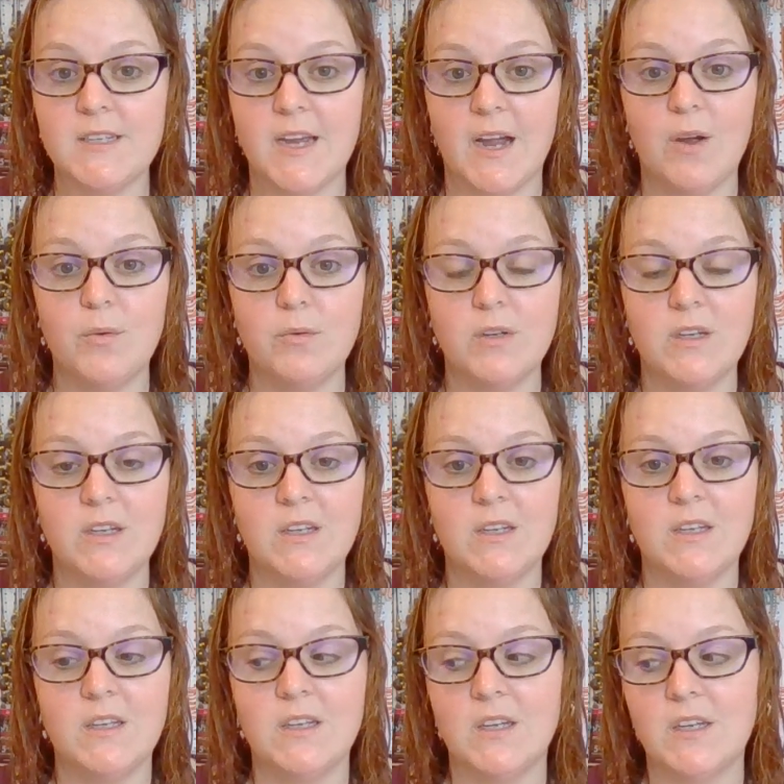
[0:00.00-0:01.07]
down
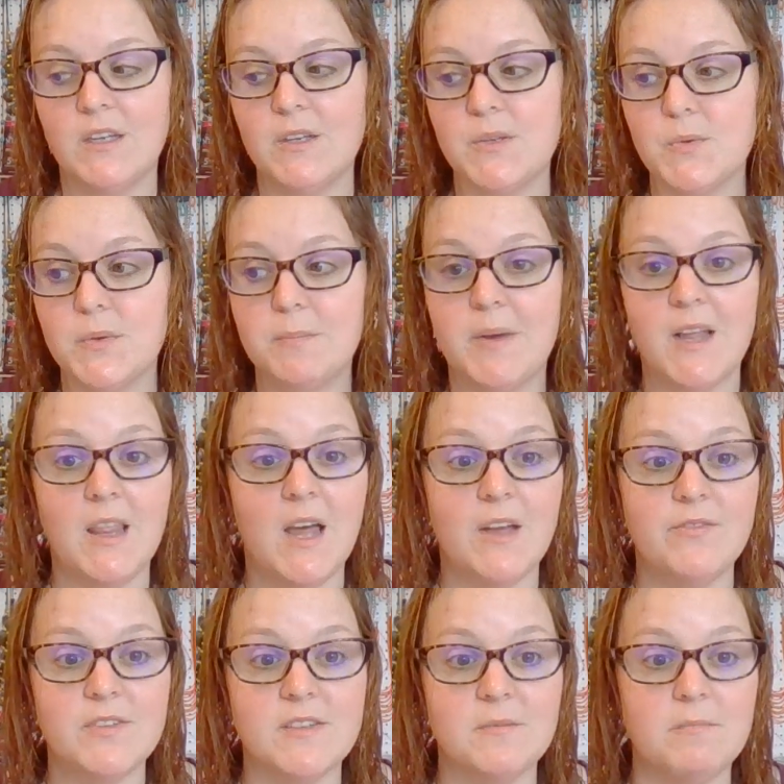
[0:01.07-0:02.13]
is when my
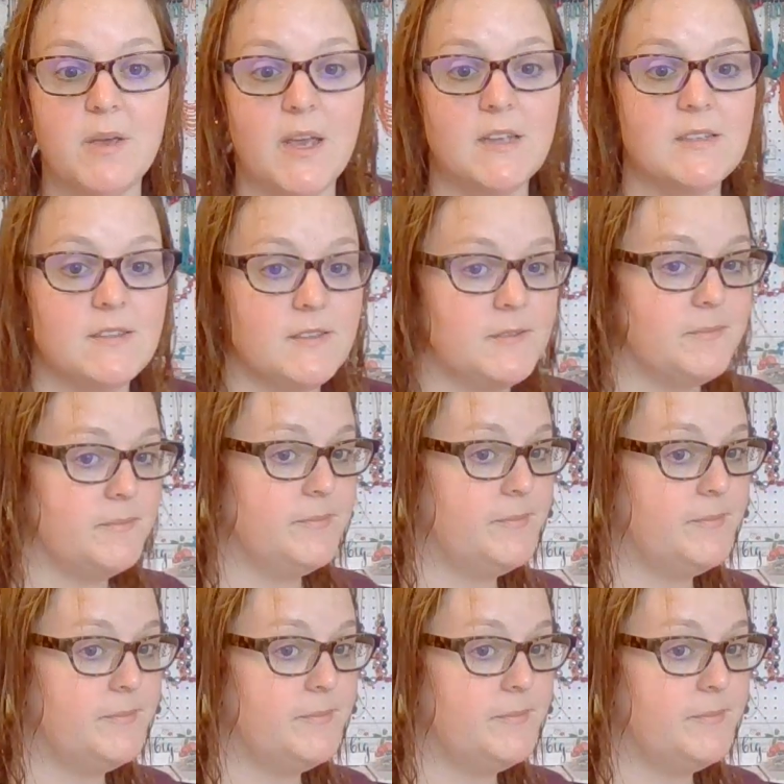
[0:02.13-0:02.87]
life is a mess.